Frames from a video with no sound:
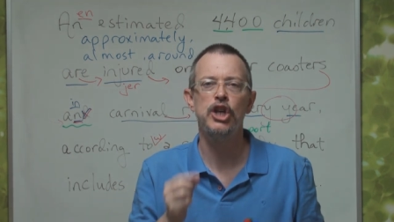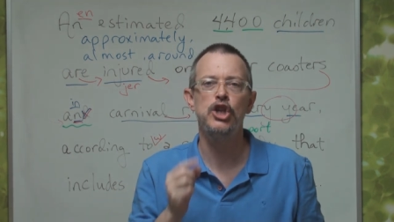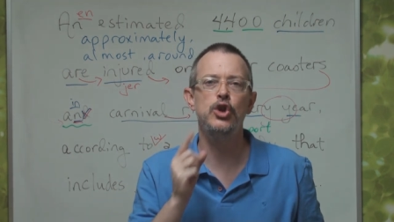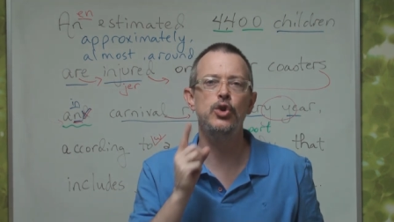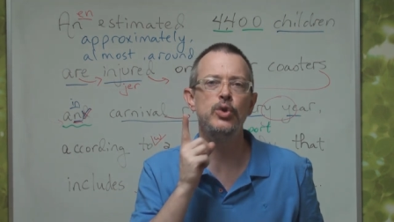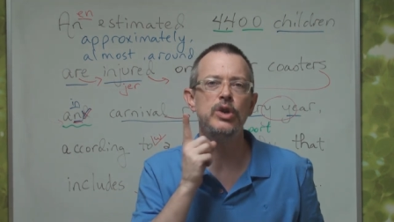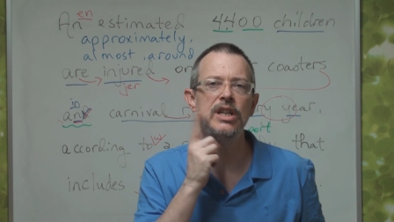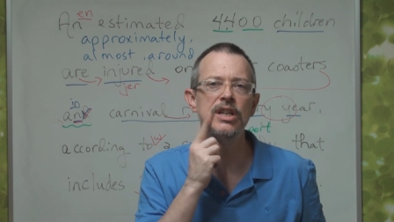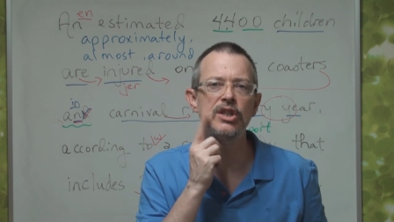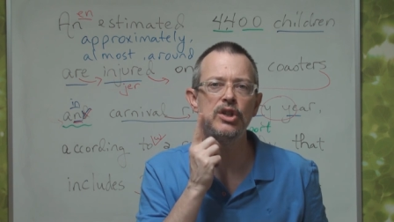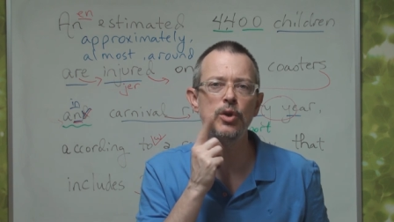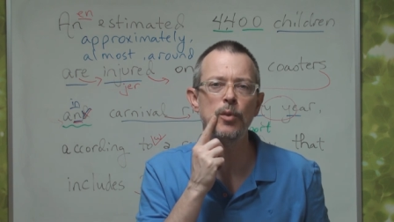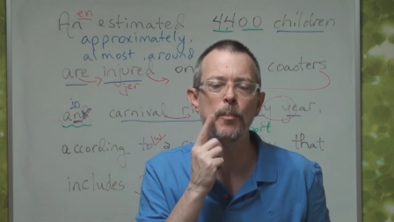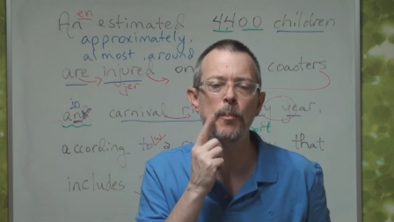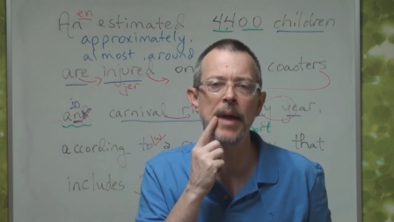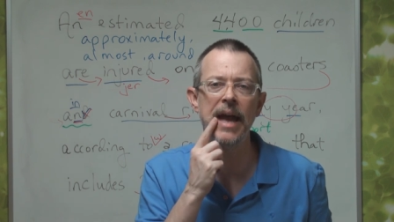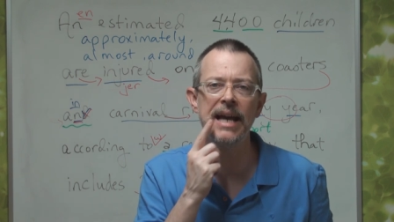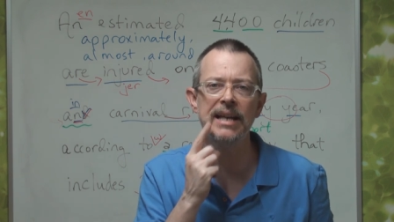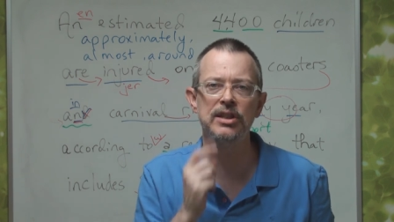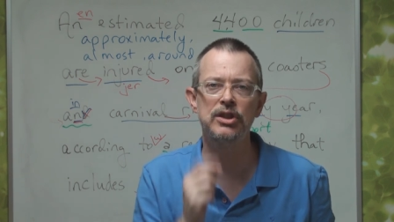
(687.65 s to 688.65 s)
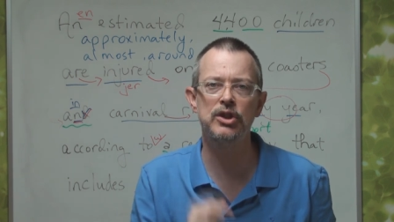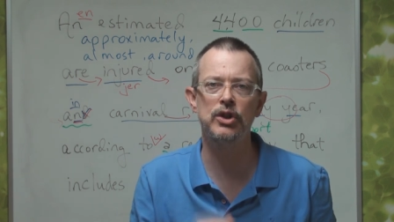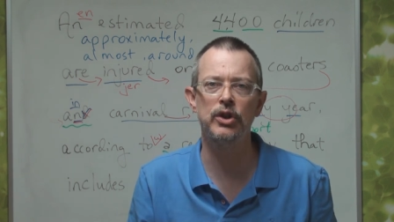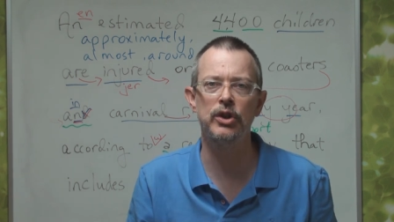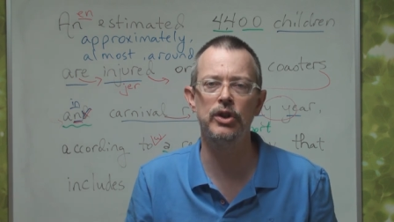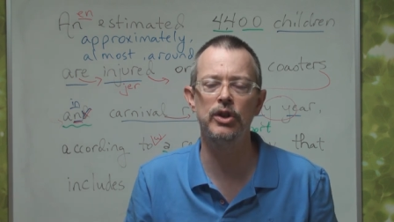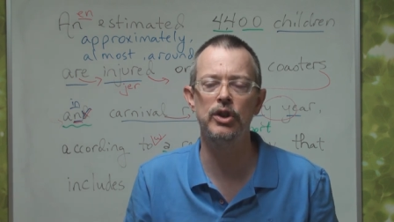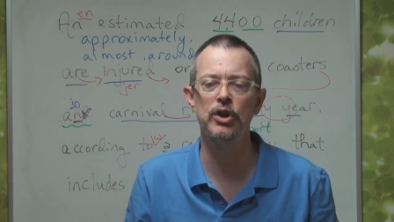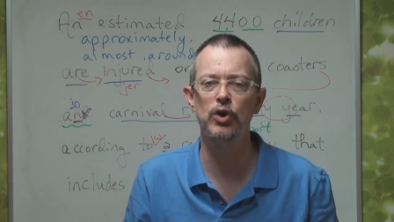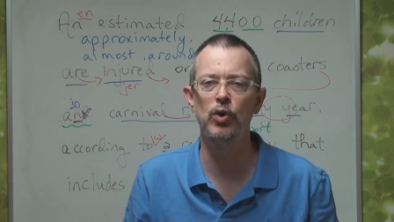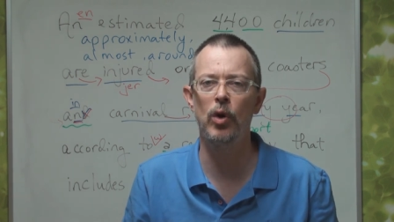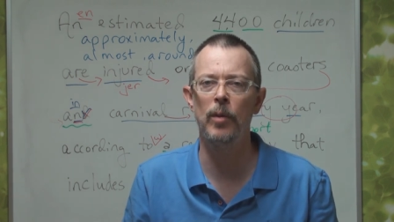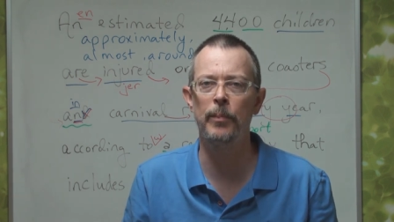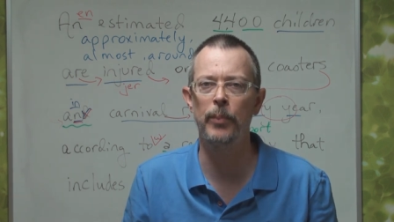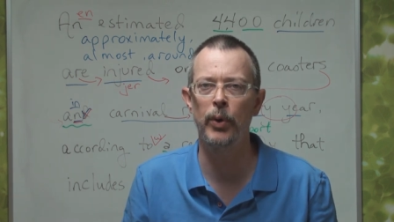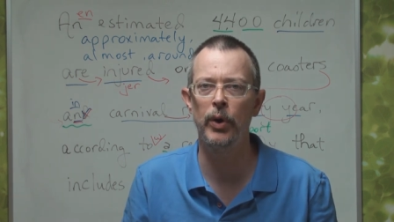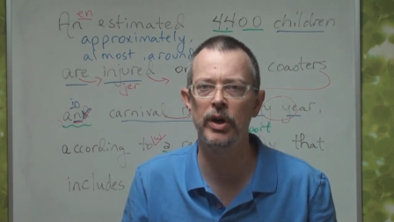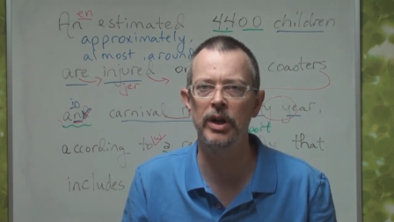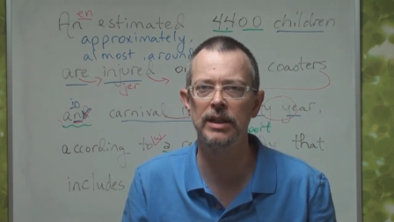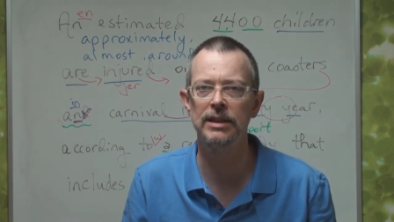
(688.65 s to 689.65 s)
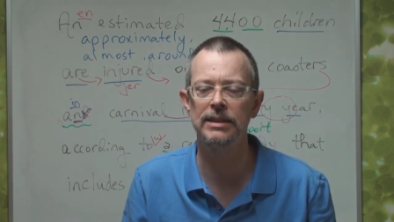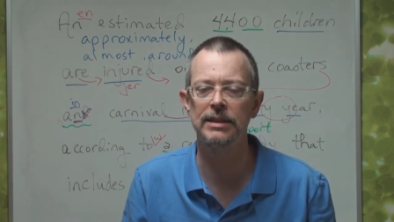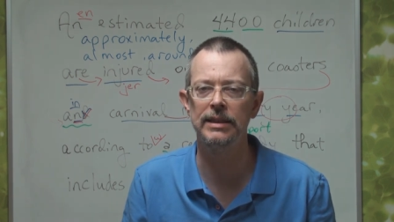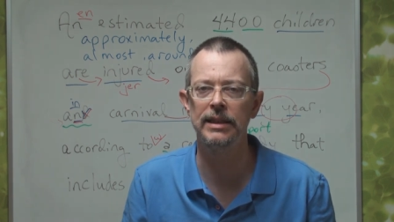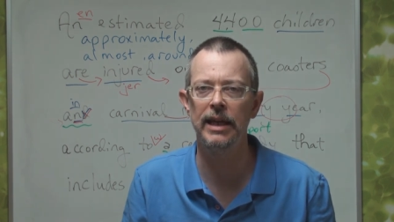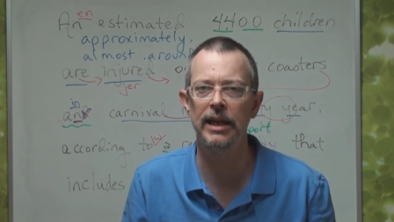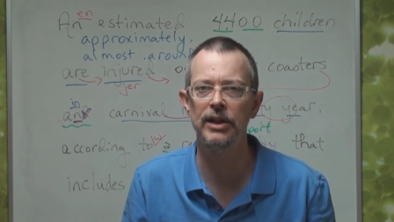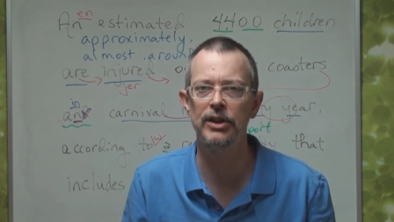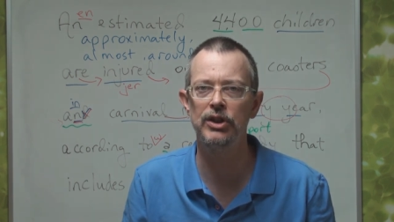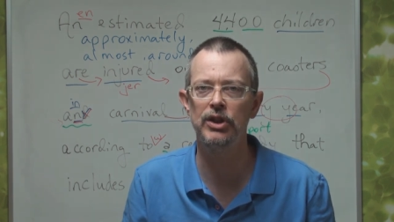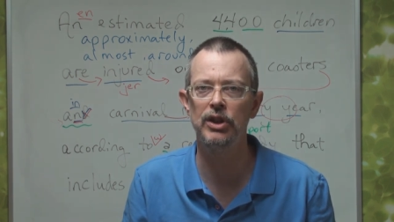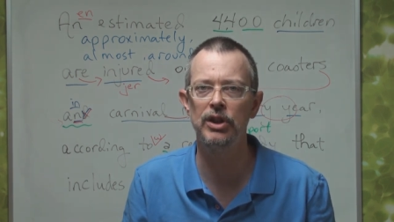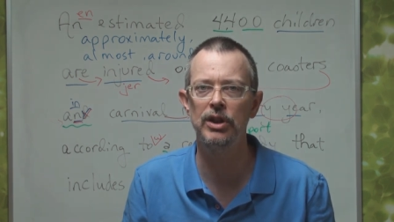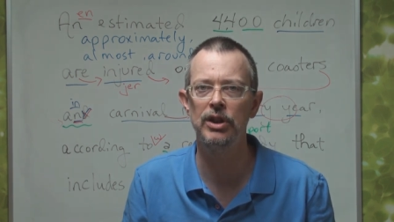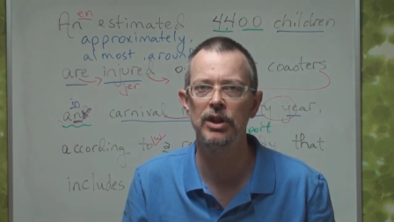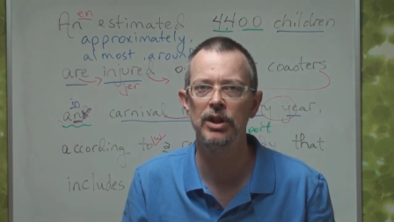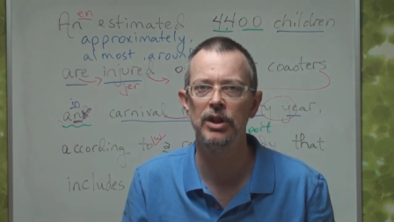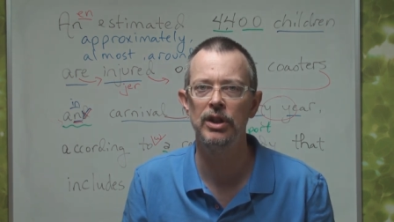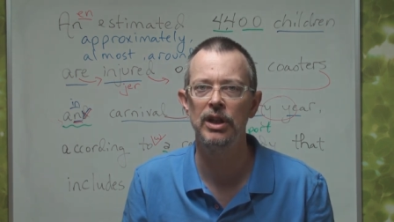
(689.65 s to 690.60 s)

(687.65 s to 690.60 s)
you need to master your pronunciation